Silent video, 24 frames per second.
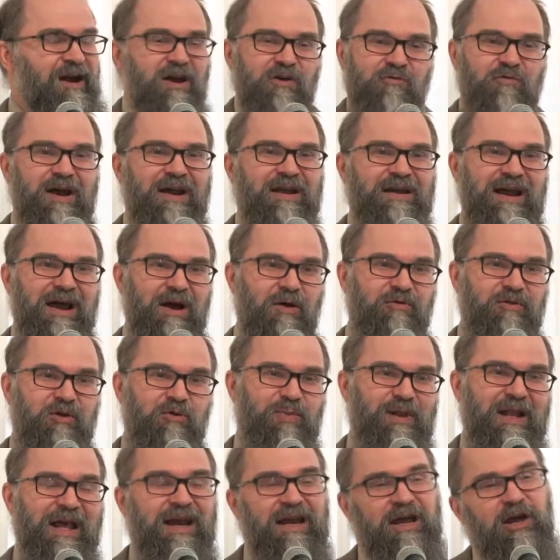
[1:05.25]
Right now, they're
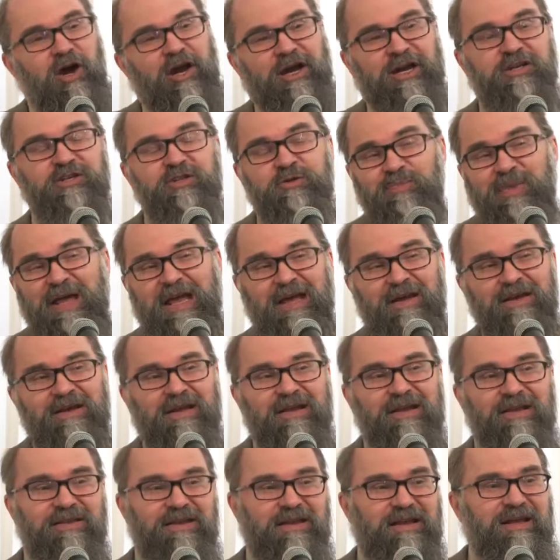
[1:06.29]
planning on
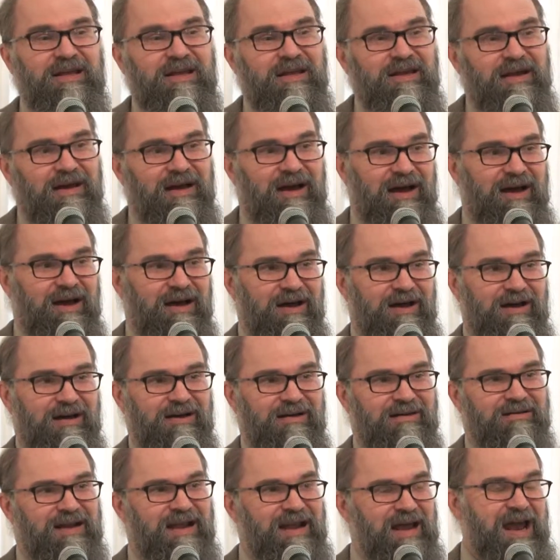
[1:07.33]
expanding the
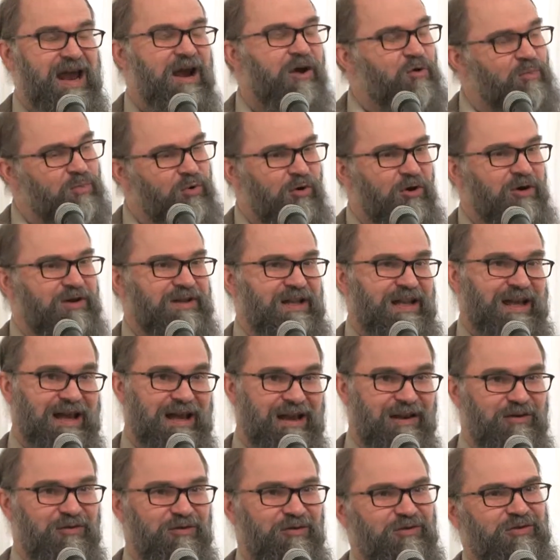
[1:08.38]
airport
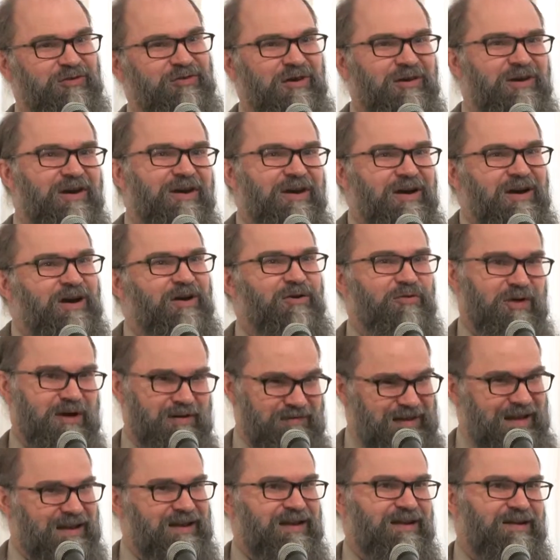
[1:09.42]
lands, or
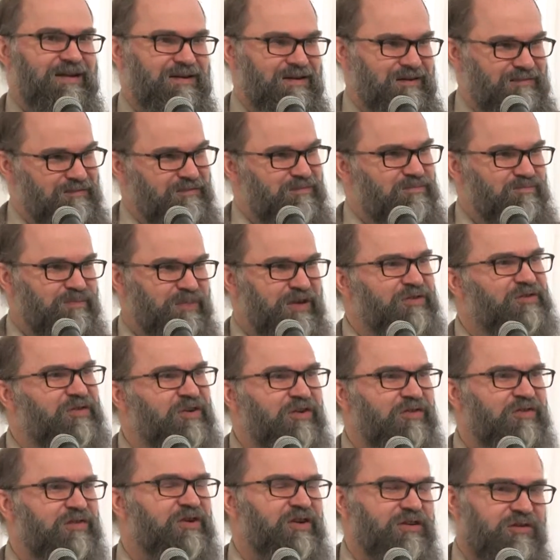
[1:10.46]
the
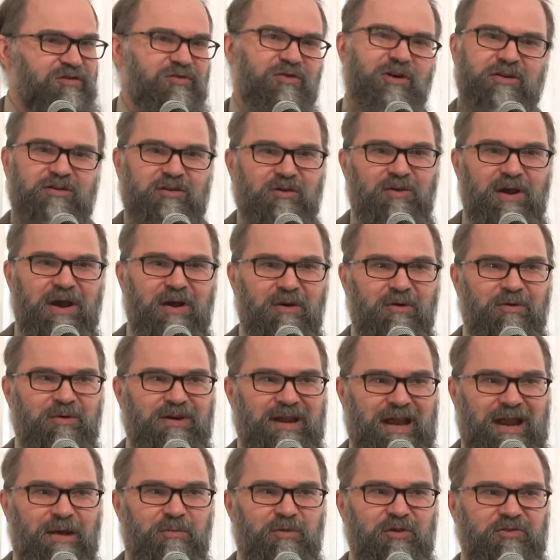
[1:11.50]
business district around
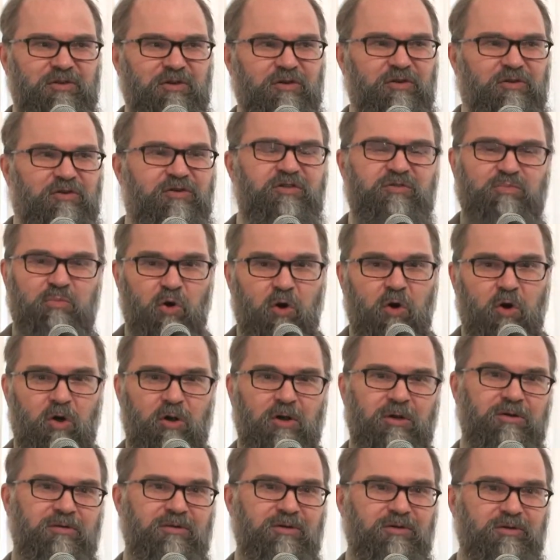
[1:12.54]
Hamilton's
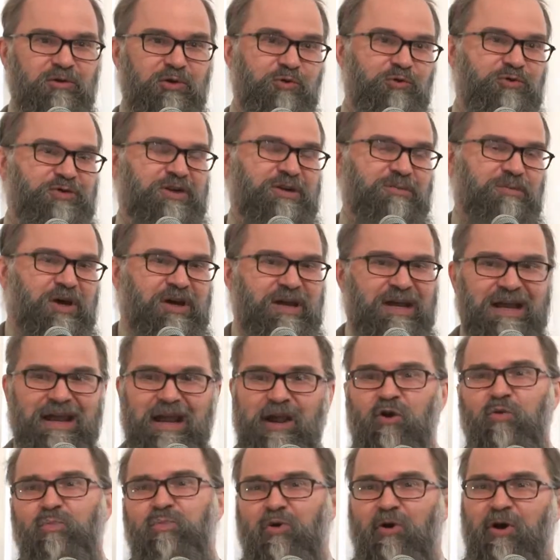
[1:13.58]
small, losing money
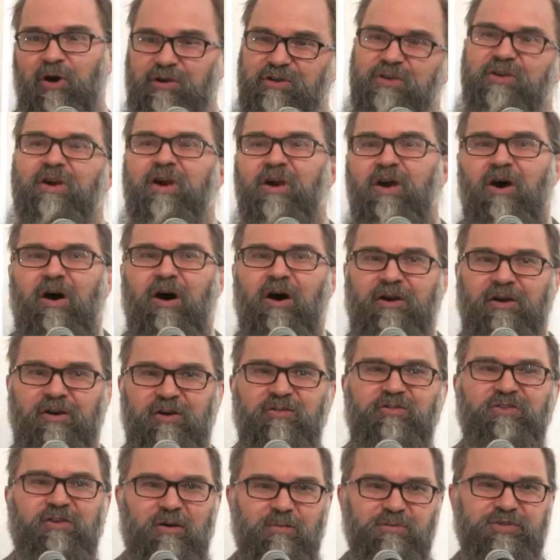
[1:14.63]
airport, on an
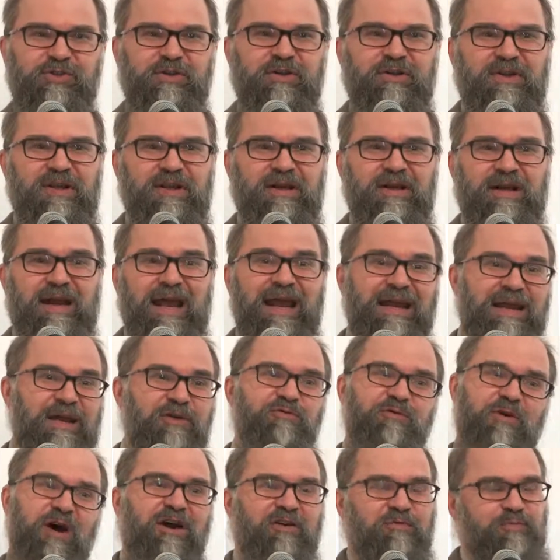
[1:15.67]
assumption that an
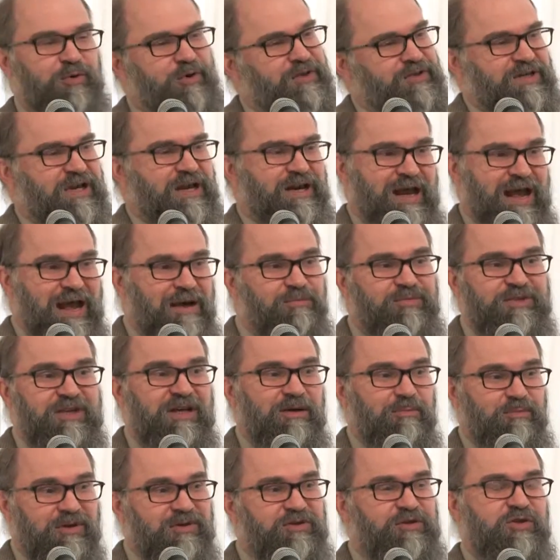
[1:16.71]
85% empty
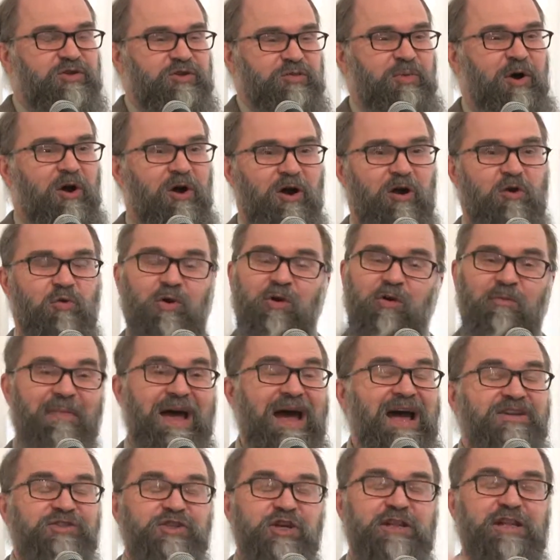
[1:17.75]
business park will
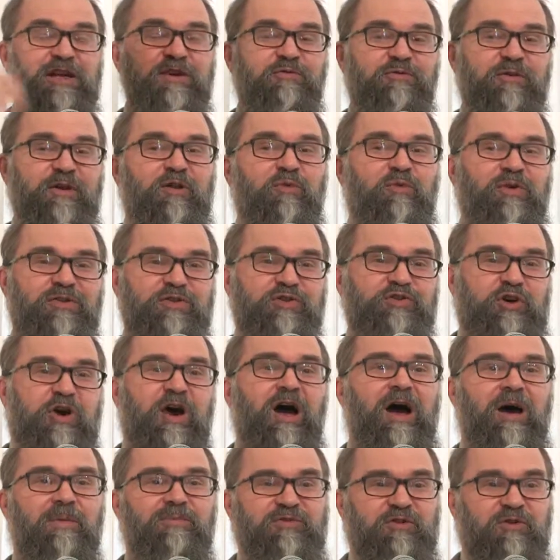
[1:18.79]
magically fill with
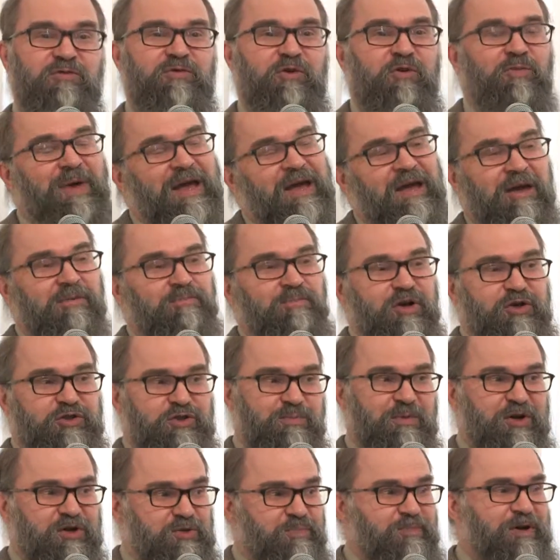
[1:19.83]
jobs if you make it much,
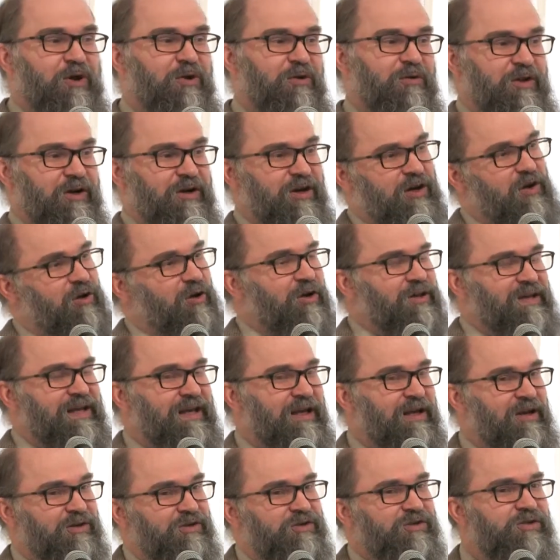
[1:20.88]
much bigger than it currently
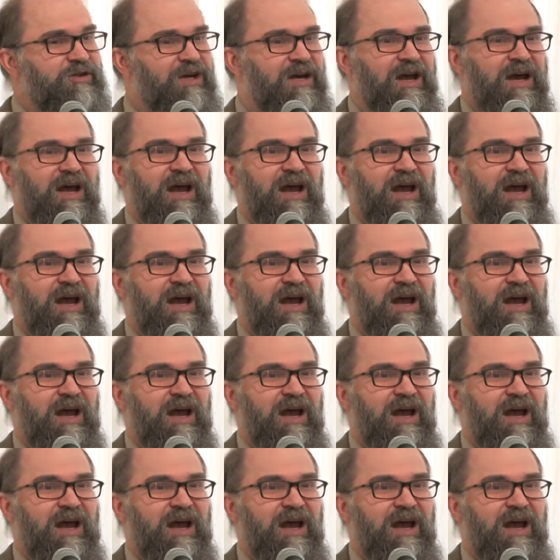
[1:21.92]
is.